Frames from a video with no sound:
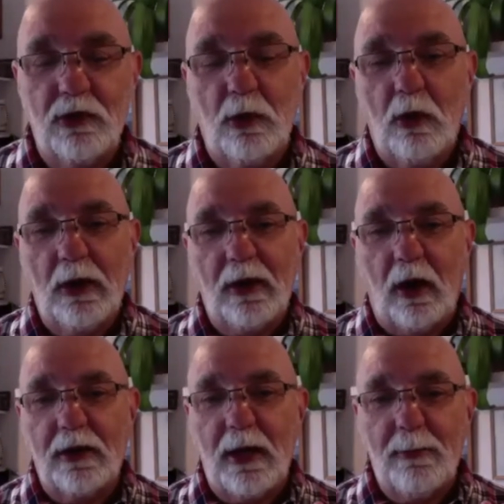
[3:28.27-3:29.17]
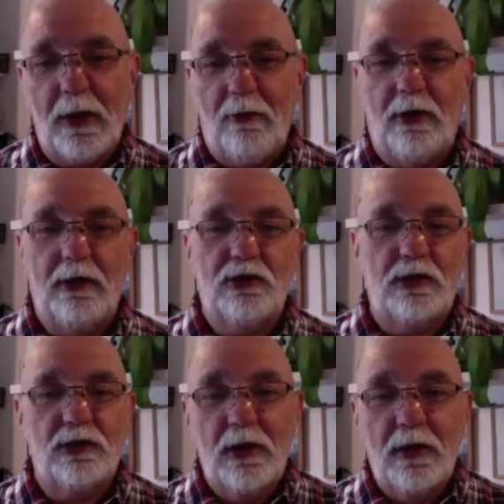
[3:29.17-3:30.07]
I keep hearing these.
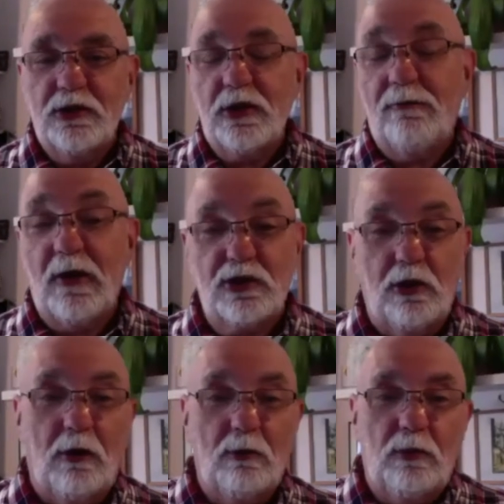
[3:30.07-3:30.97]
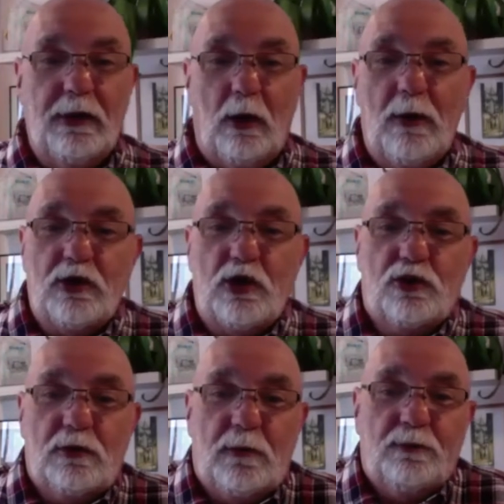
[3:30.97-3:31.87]
See, for us lot, we just,
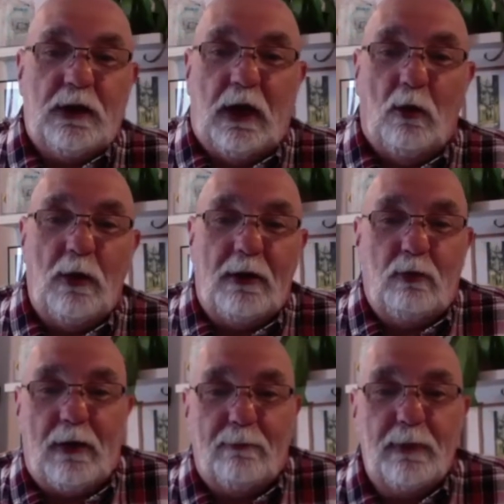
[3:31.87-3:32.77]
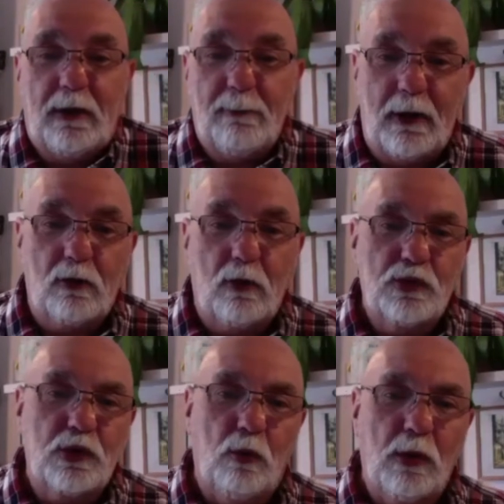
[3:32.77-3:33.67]
we haven't been to medical
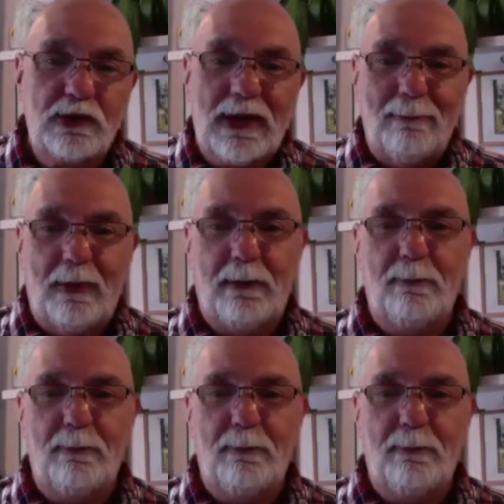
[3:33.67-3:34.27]
school. What does that mean?